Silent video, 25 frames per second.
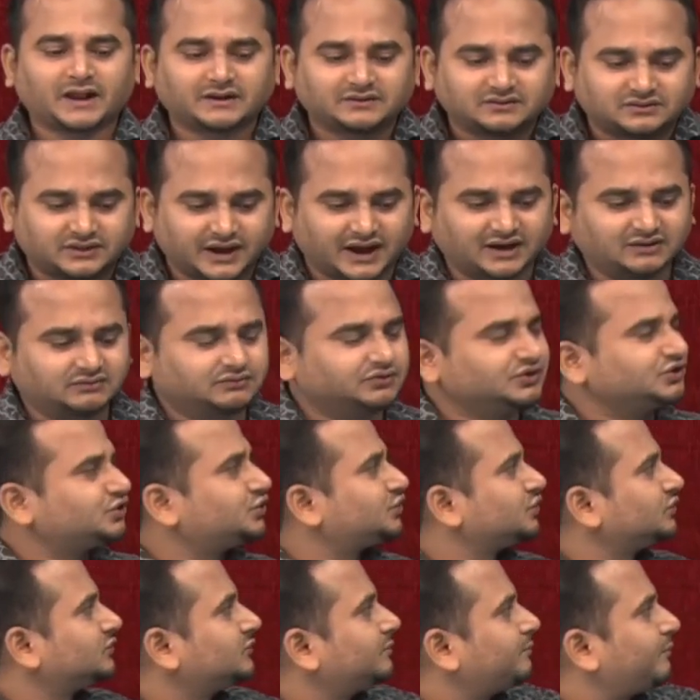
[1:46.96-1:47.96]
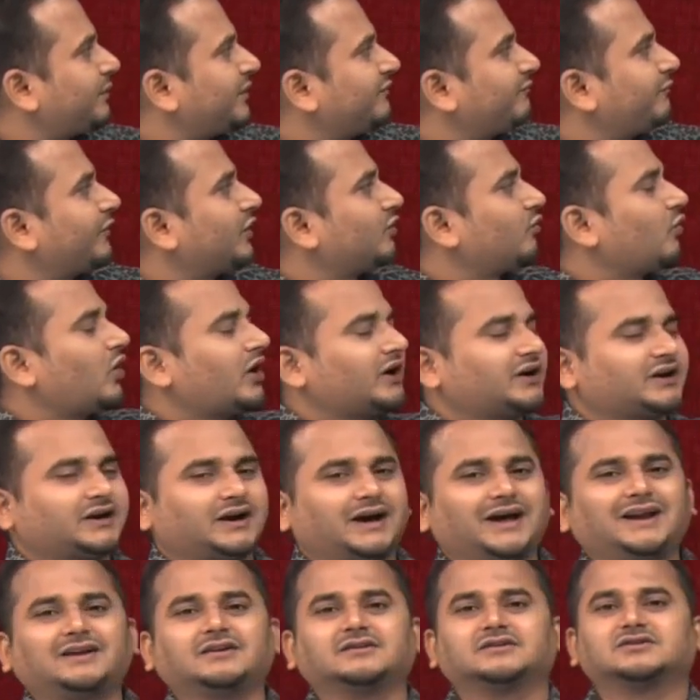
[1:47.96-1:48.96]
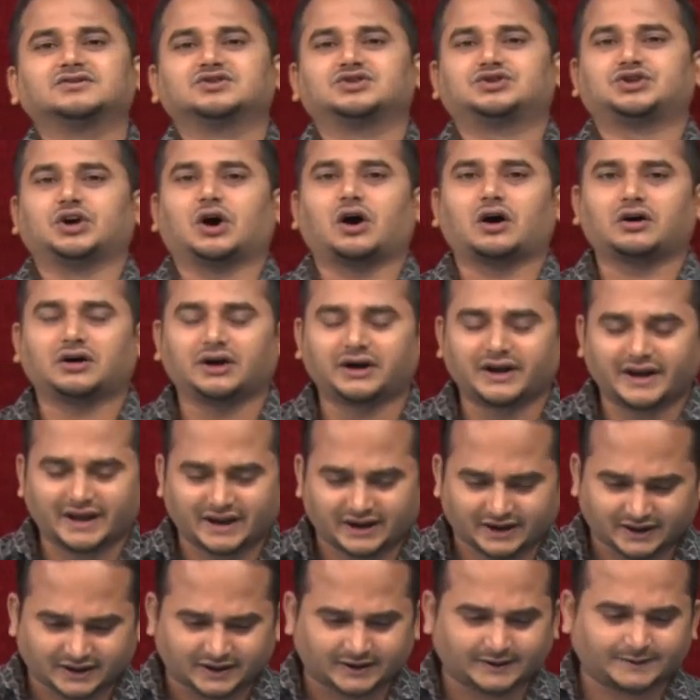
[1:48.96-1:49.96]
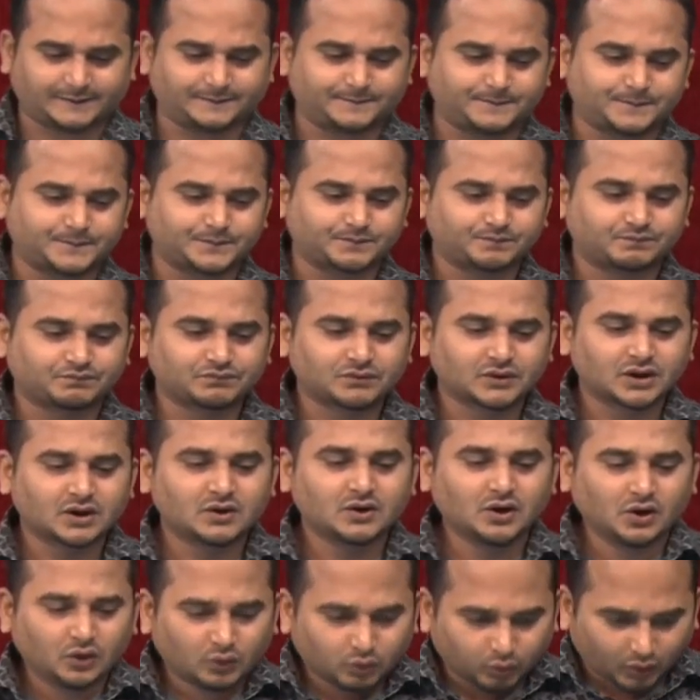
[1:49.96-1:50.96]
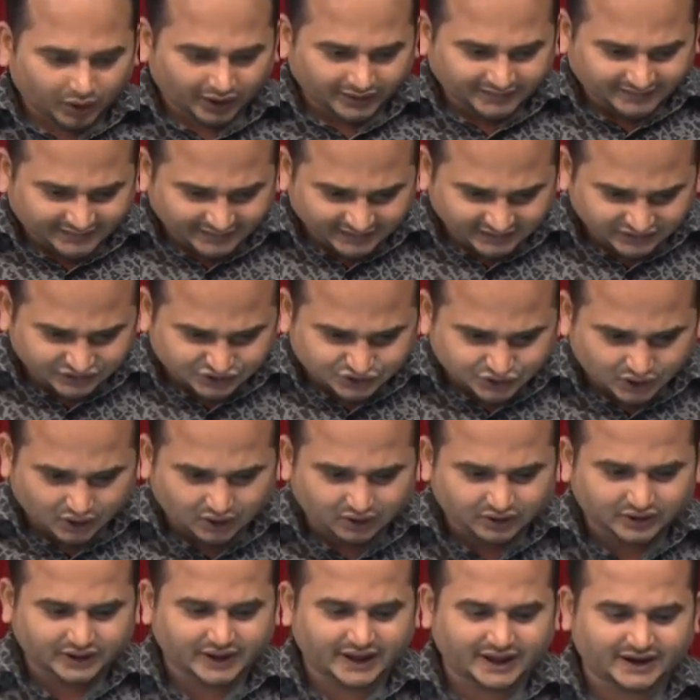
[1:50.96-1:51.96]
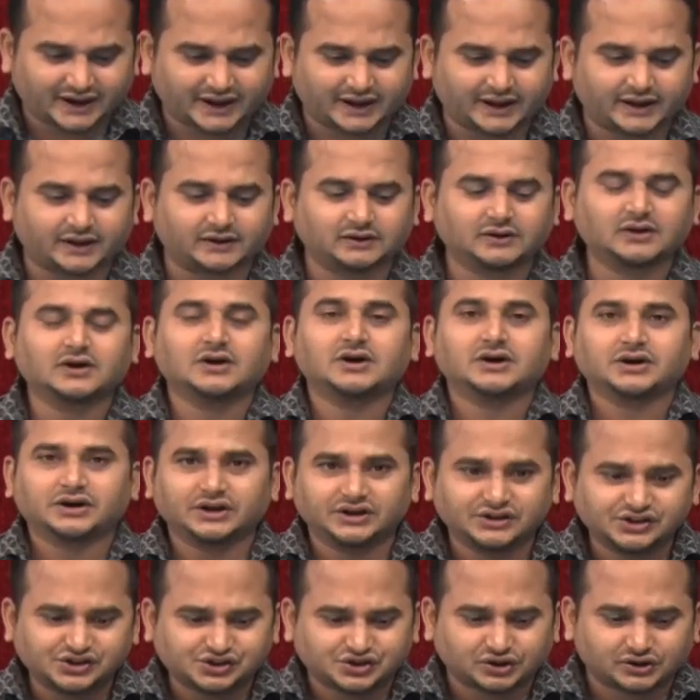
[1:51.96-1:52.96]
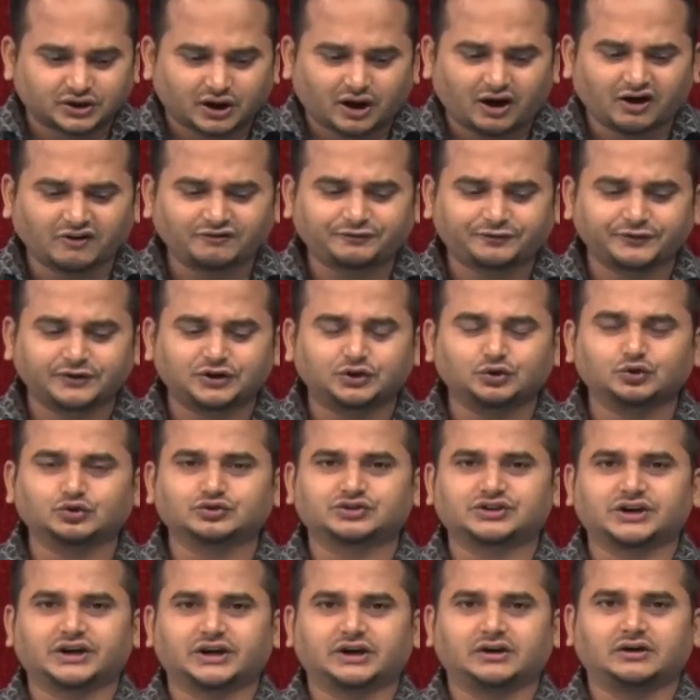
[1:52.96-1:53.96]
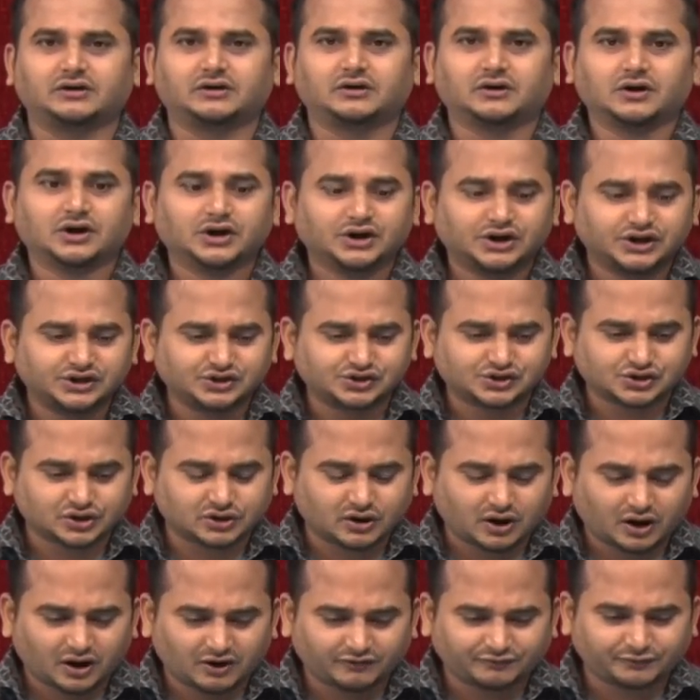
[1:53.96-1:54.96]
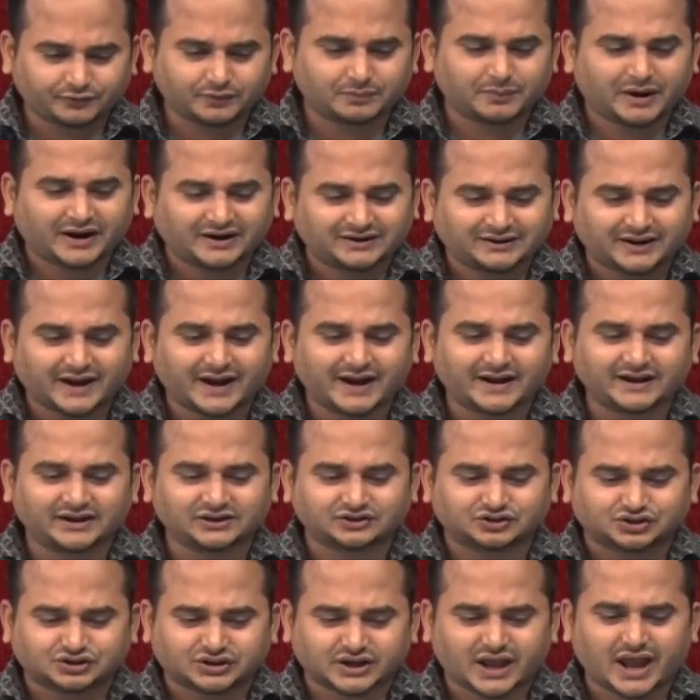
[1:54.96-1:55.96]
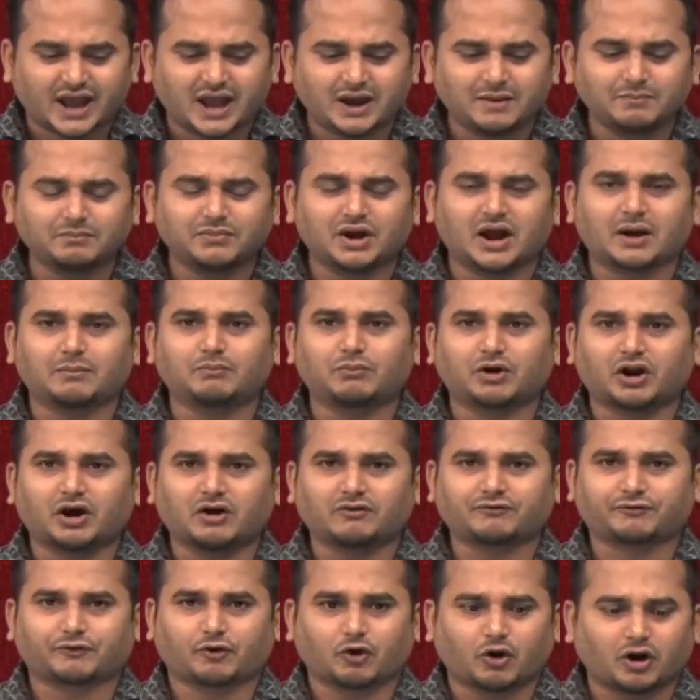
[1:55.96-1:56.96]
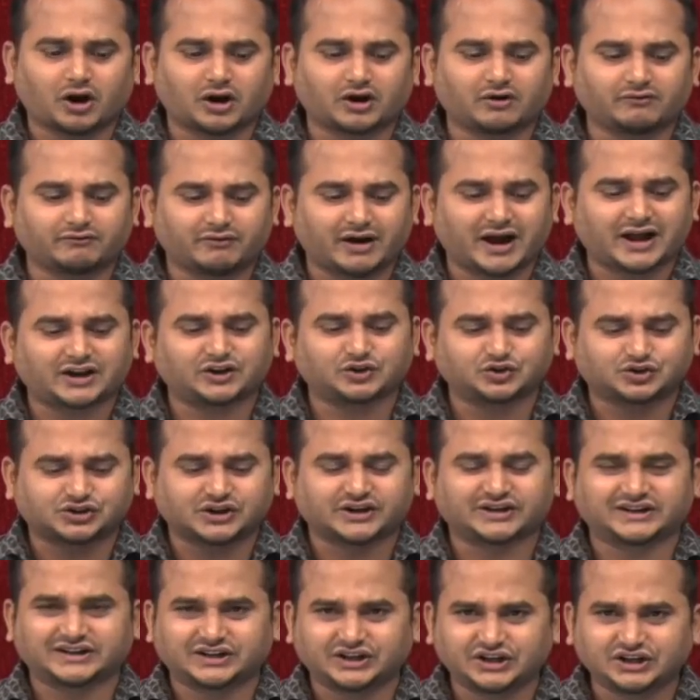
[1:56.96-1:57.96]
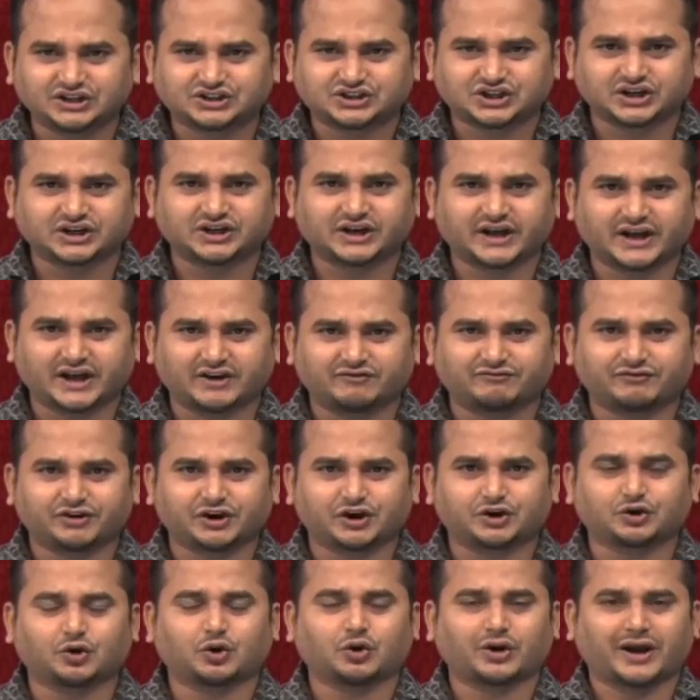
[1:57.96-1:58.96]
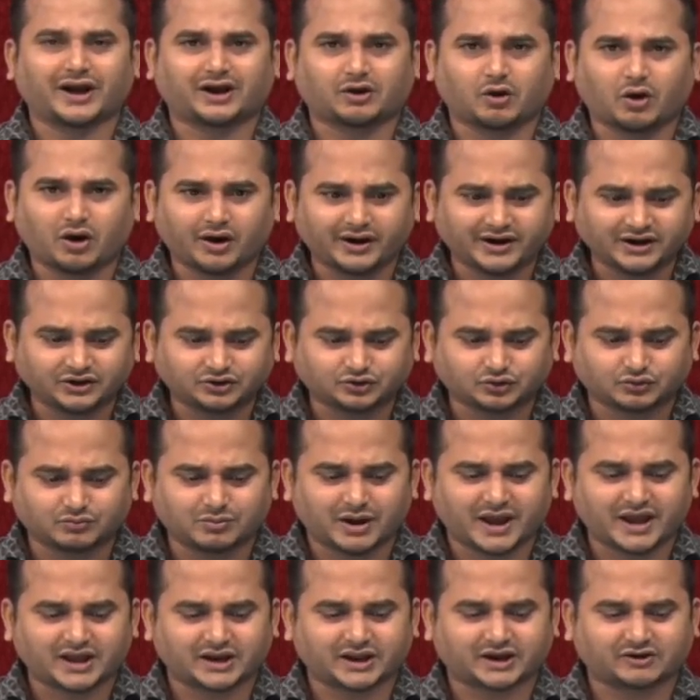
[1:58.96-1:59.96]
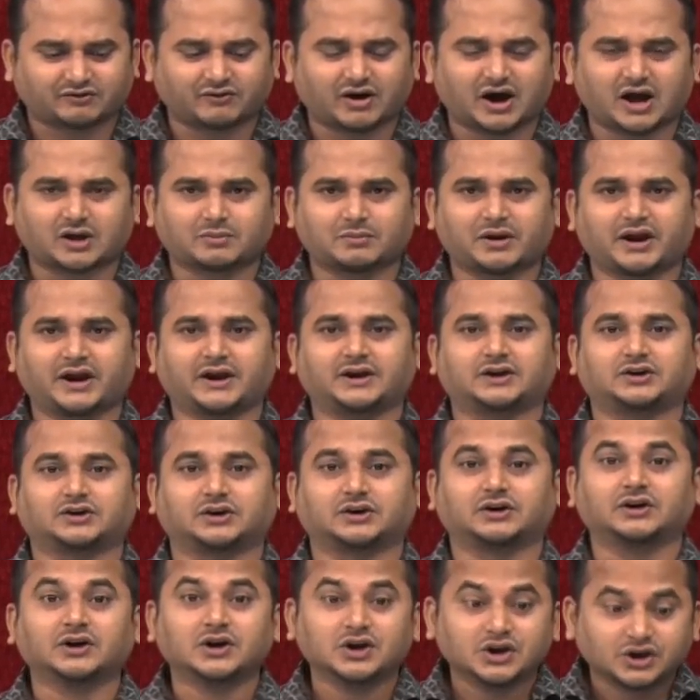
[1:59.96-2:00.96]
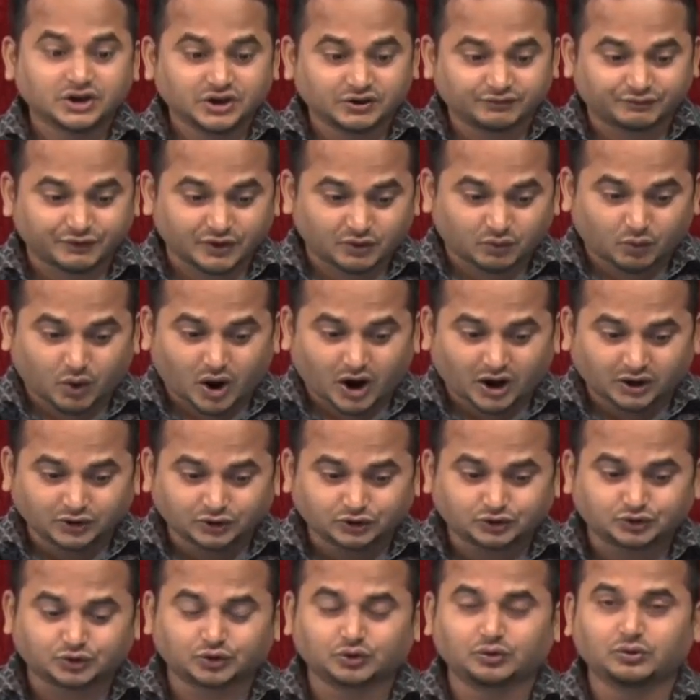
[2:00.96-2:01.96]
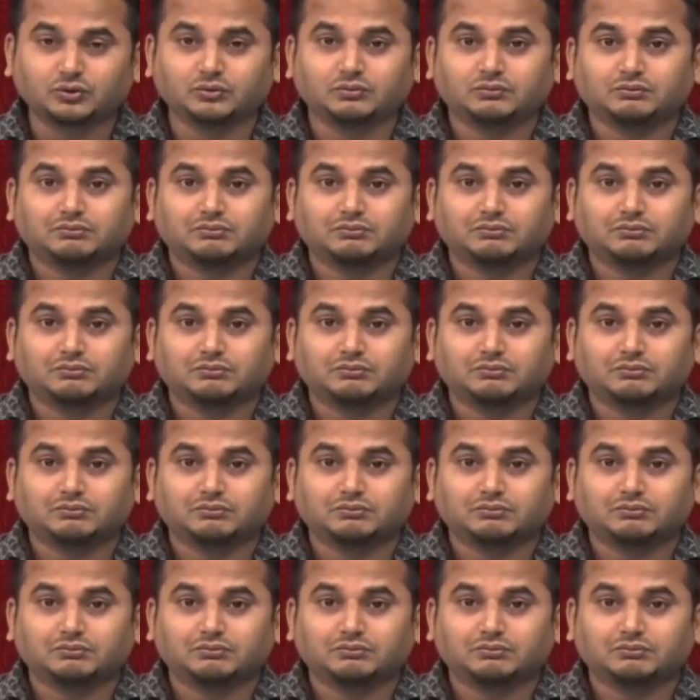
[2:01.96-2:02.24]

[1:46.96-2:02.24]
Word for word: then we should prefer what here? Jagged array. What is jagged array? Instead of using, instead of maintaining same number of column values and each and every row according to my requirement, if you want to